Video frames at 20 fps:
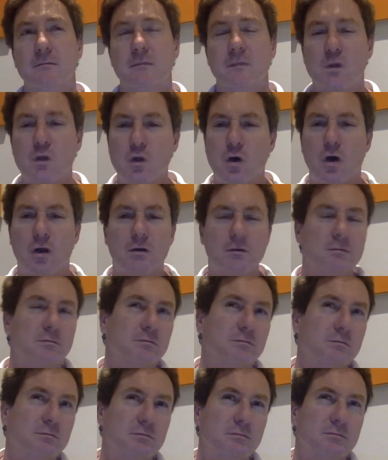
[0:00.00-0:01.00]
not
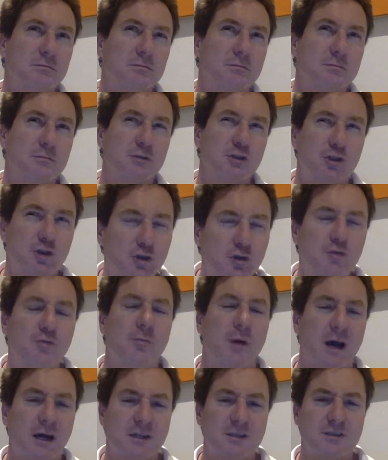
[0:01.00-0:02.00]
too
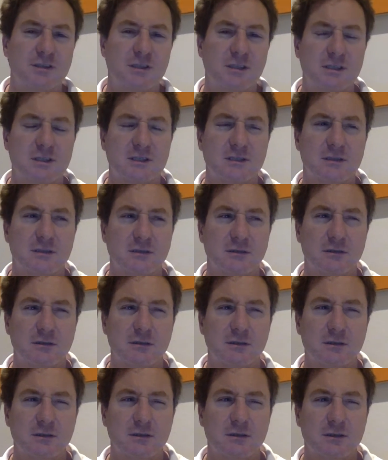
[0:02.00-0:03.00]
much.
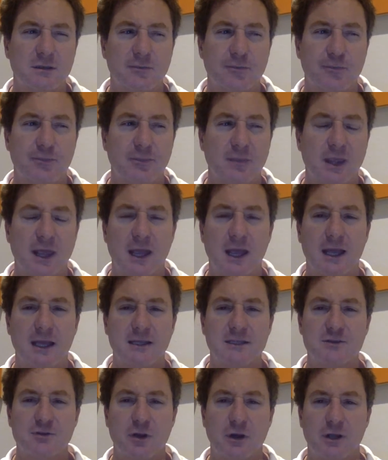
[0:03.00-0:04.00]

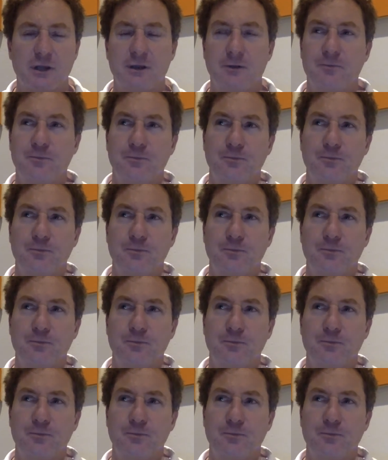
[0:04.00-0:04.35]
It's not a